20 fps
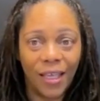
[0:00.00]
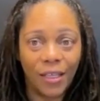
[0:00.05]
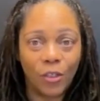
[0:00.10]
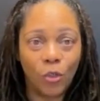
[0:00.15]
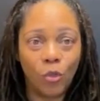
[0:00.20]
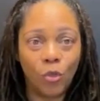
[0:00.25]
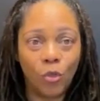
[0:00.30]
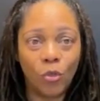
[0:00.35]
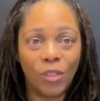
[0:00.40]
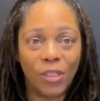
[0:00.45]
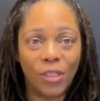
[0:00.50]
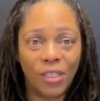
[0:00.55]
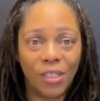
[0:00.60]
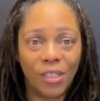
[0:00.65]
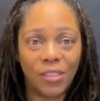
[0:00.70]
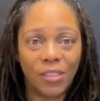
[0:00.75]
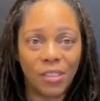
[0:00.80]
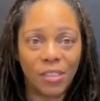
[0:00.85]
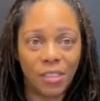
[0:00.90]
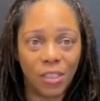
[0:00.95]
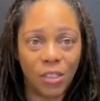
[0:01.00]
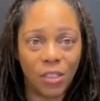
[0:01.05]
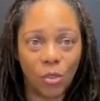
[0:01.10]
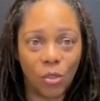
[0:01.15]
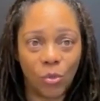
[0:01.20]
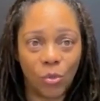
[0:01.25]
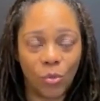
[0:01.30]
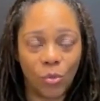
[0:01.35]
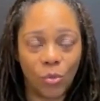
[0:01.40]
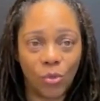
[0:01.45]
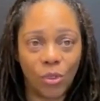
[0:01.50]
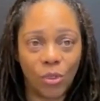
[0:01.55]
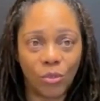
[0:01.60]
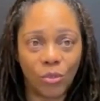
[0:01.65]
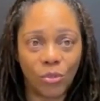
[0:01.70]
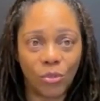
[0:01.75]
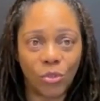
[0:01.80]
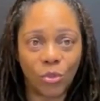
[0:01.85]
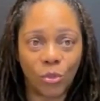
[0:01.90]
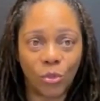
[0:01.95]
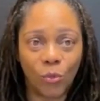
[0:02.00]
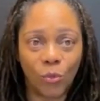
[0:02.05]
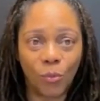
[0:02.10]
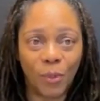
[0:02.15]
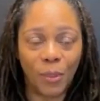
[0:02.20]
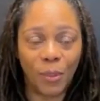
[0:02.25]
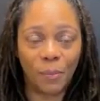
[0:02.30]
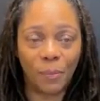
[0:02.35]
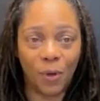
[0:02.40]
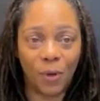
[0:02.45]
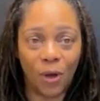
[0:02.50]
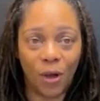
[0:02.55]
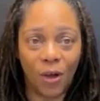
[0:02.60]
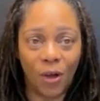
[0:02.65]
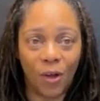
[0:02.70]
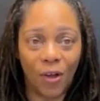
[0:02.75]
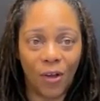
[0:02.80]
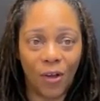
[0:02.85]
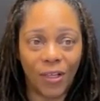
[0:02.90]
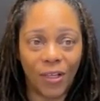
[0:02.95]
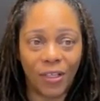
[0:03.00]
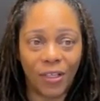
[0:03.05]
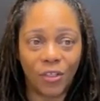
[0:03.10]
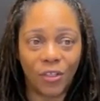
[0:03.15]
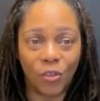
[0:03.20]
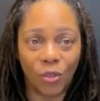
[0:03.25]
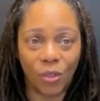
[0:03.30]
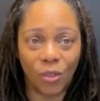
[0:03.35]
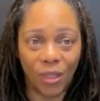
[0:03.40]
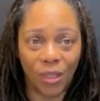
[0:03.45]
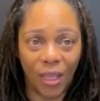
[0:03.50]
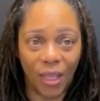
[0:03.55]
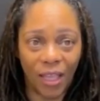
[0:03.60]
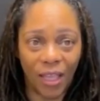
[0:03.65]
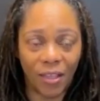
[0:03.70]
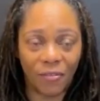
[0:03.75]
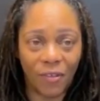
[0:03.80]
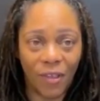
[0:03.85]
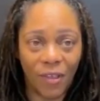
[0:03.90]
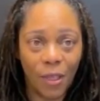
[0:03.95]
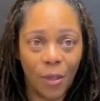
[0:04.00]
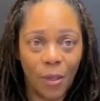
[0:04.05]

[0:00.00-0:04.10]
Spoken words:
You'll then see who those true people are in your life,